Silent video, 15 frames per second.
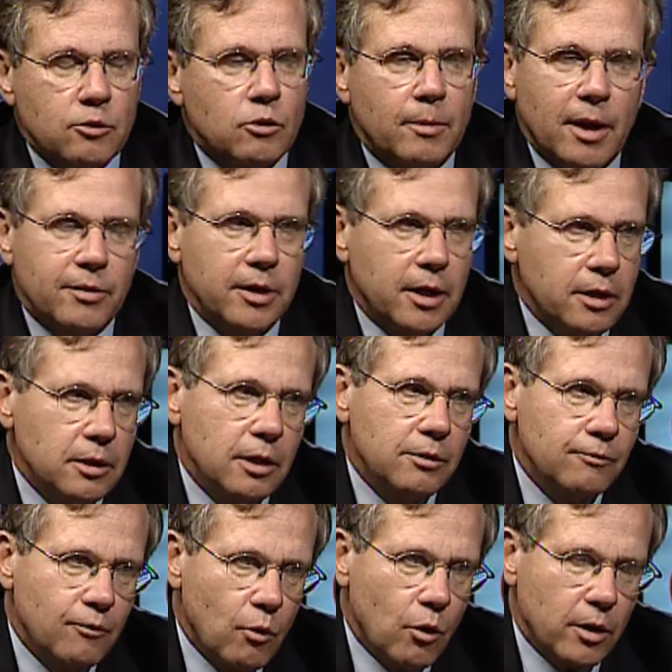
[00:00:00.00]
to about the
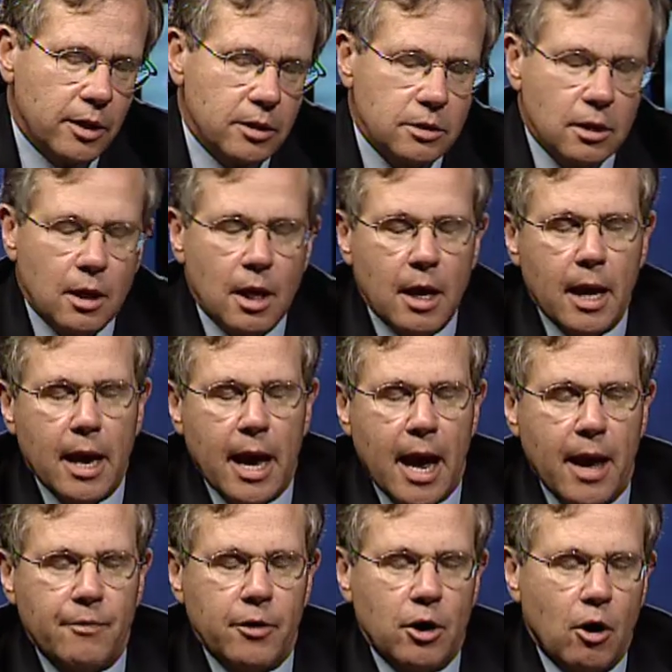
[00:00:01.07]
1840s.
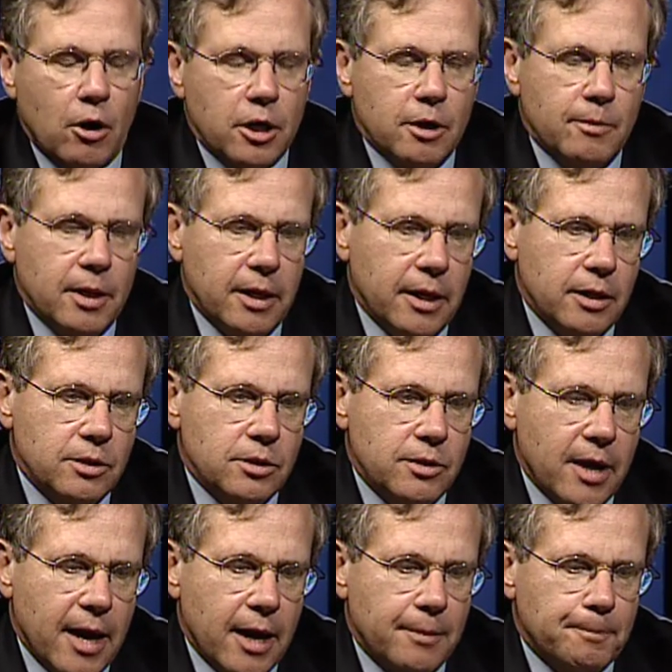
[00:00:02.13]
And the argument is
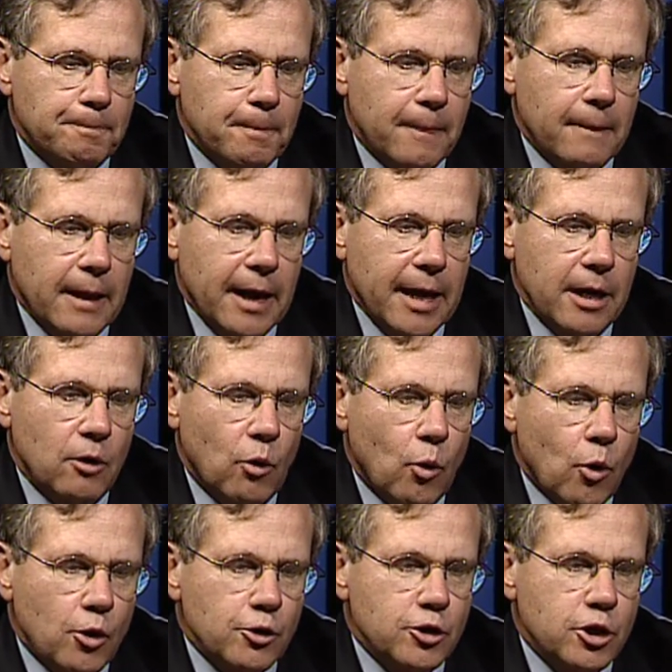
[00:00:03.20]
that in
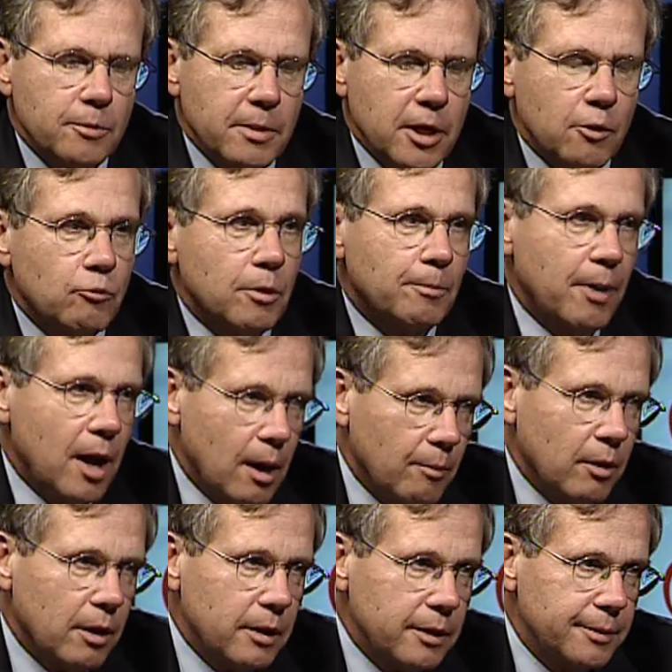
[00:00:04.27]
order to be a
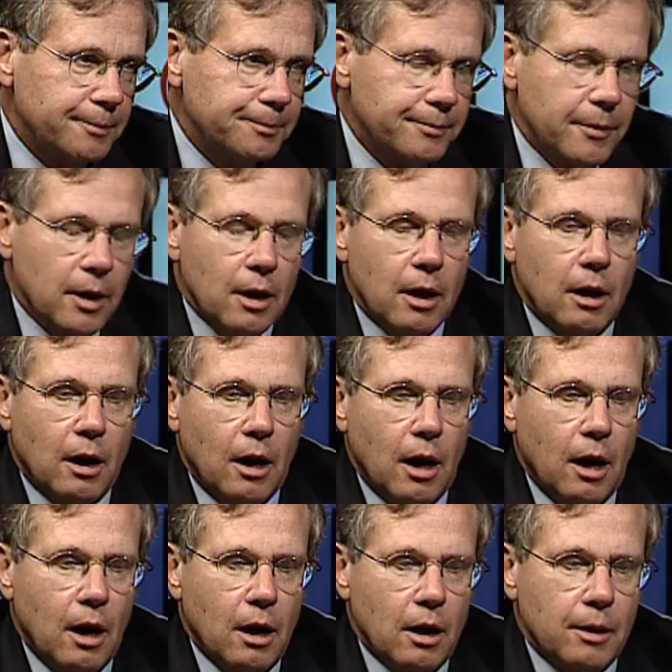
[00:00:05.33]
republic,
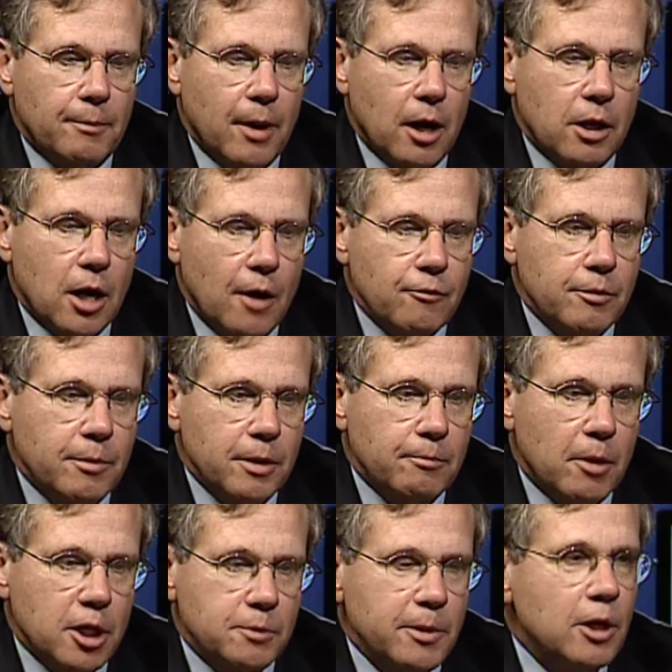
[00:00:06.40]
a government
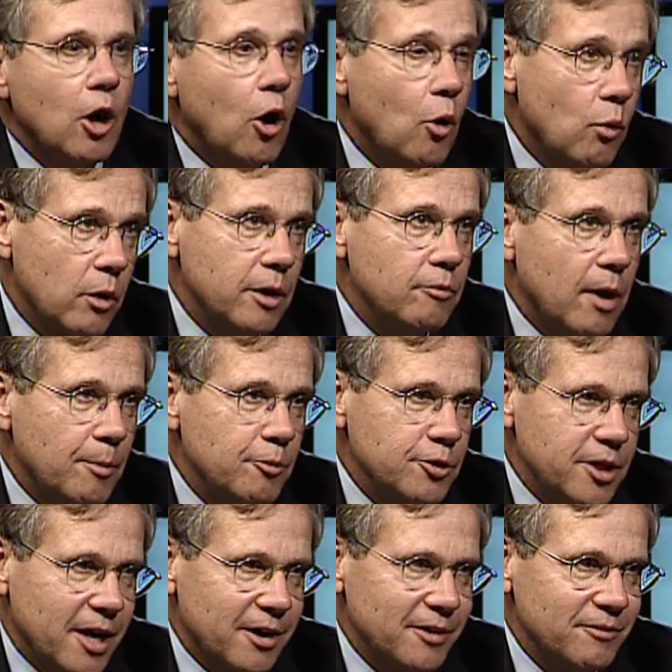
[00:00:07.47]
must be wholly
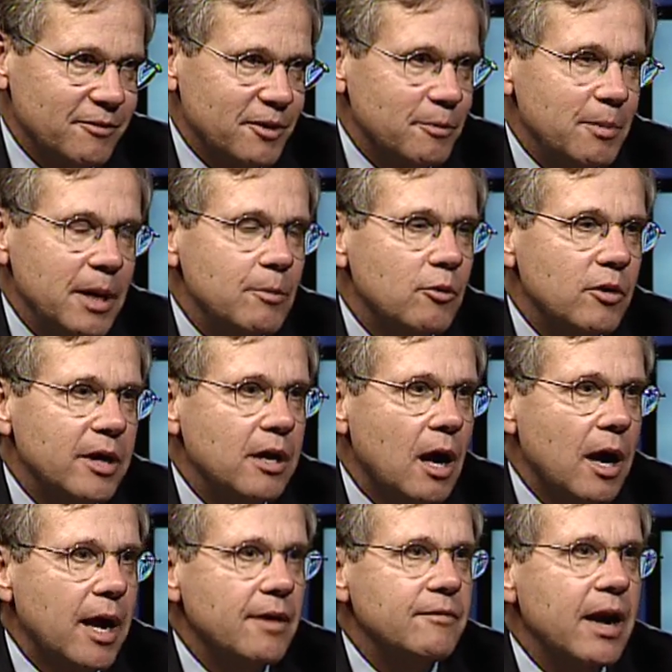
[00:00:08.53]
representative. The people
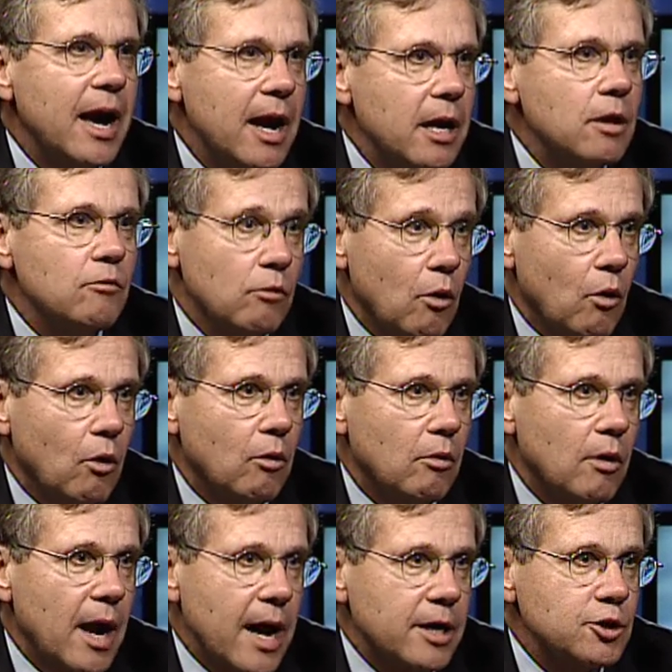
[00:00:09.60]
cannot have any role,
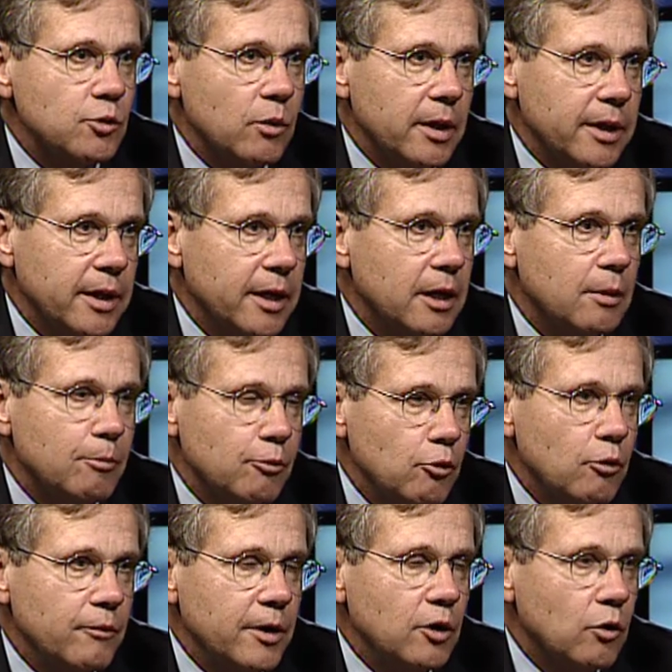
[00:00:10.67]
actually, in
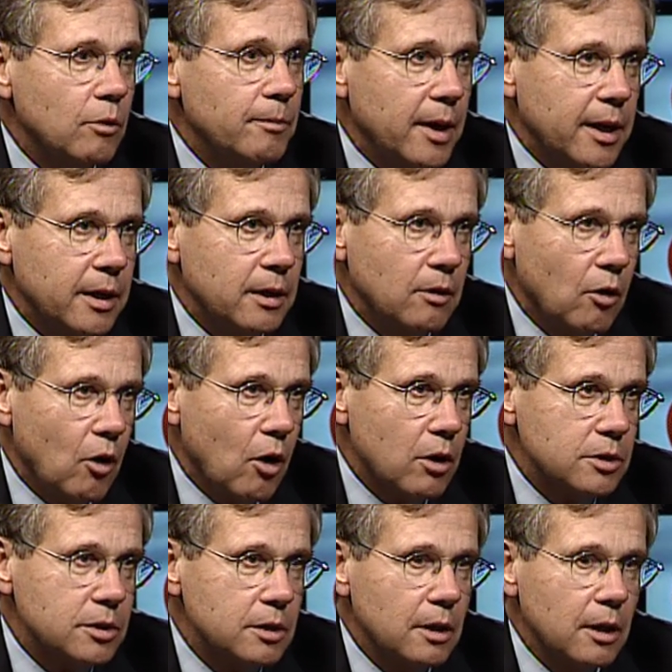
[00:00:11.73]
approving or making laws.